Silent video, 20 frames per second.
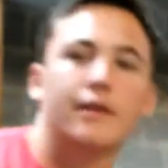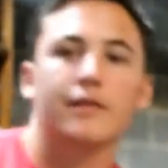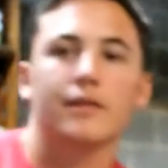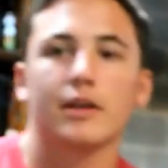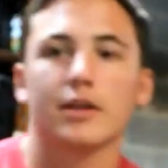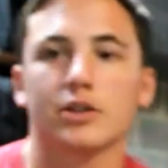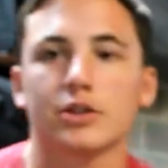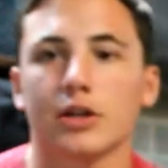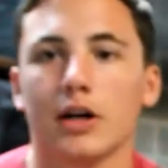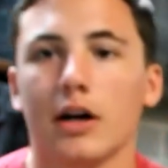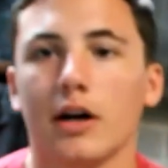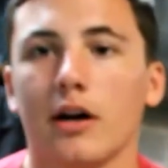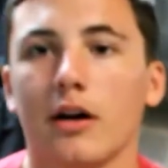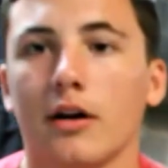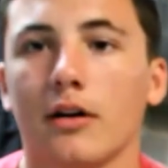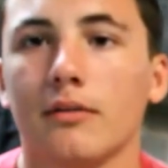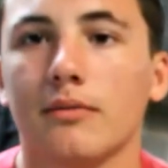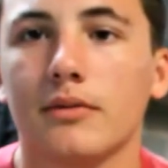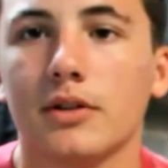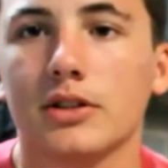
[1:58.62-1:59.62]
this right
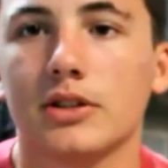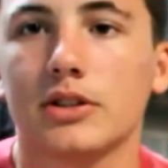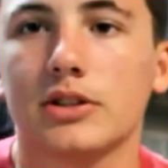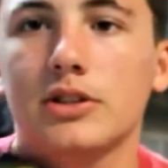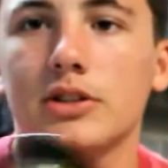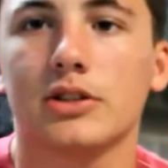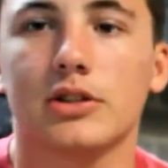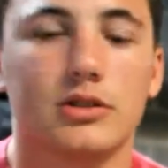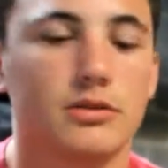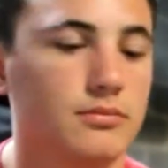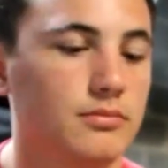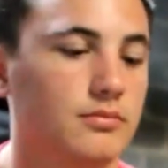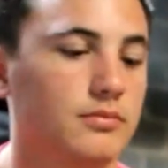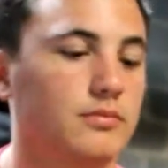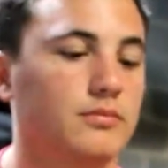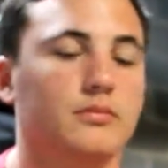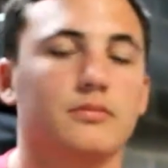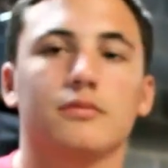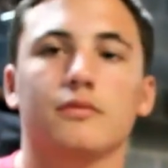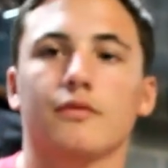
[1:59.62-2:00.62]
here. This is just
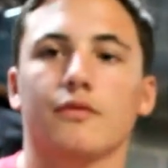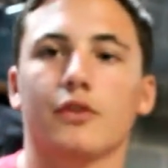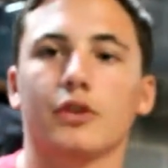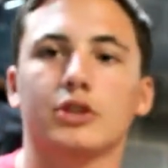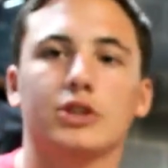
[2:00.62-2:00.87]
for